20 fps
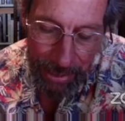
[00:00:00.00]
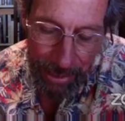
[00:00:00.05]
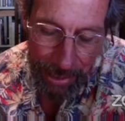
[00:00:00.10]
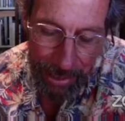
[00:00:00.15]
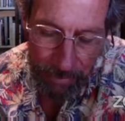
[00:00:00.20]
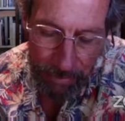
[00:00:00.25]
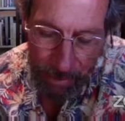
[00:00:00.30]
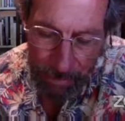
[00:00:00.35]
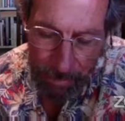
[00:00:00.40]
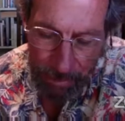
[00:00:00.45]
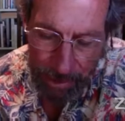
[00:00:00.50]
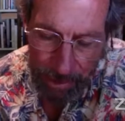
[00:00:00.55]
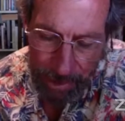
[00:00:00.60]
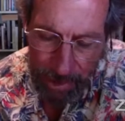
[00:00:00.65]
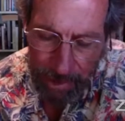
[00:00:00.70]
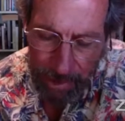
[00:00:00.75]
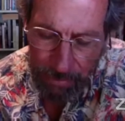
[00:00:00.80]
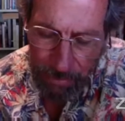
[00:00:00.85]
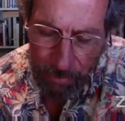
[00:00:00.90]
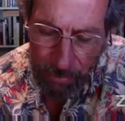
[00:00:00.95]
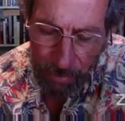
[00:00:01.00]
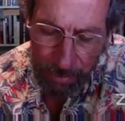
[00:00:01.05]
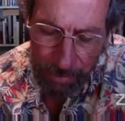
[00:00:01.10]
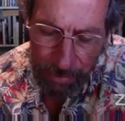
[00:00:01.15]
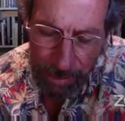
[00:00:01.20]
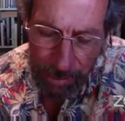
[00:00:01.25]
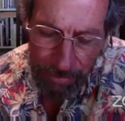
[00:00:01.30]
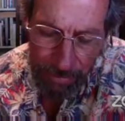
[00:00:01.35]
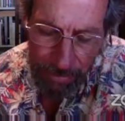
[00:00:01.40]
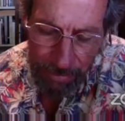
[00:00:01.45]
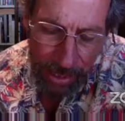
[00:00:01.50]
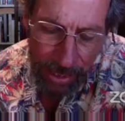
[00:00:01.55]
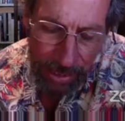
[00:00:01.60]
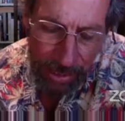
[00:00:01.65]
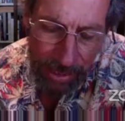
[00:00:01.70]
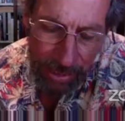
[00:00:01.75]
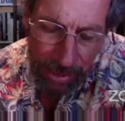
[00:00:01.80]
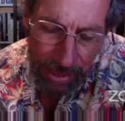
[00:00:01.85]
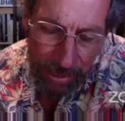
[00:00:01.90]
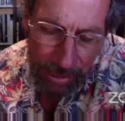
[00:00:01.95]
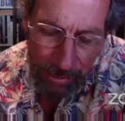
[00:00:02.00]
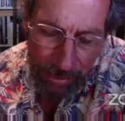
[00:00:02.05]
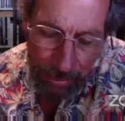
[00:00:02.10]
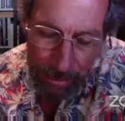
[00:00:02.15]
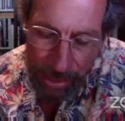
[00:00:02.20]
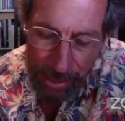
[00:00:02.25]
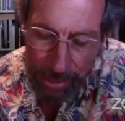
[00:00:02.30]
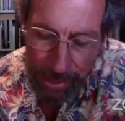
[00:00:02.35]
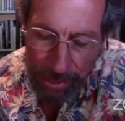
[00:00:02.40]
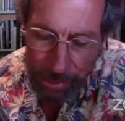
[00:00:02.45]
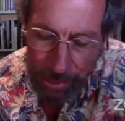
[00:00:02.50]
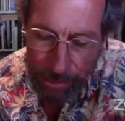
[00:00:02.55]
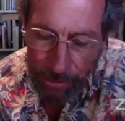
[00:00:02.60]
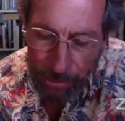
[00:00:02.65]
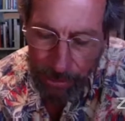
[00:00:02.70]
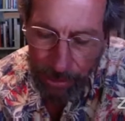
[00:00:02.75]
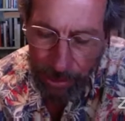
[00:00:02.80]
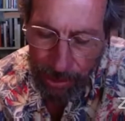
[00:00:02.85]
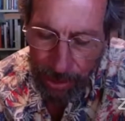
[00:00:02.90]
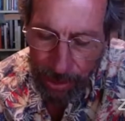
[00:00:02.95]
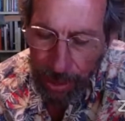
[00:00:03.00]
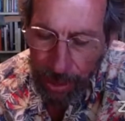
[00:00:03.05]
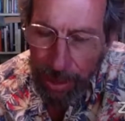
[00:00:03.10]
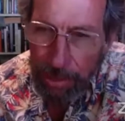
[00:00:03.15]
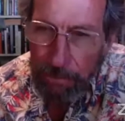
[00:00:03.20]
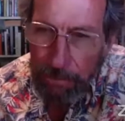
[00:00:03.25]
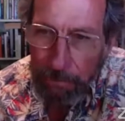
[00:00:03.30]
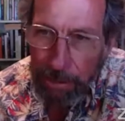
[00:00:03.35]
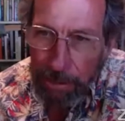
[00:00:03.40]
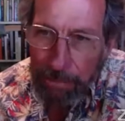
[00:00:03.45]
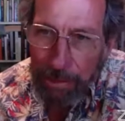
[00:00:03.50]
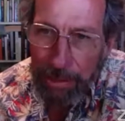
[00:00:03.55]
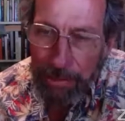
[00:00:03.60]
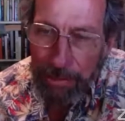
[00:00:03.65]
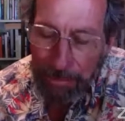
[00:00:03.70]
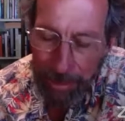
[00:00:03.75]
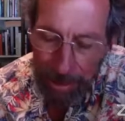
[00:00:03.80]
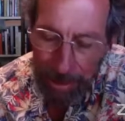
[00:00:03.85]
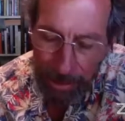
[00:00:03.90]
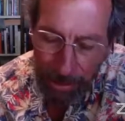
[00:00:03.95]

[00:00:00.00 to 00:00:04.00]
If you believe a woman of 90 prays to a God women may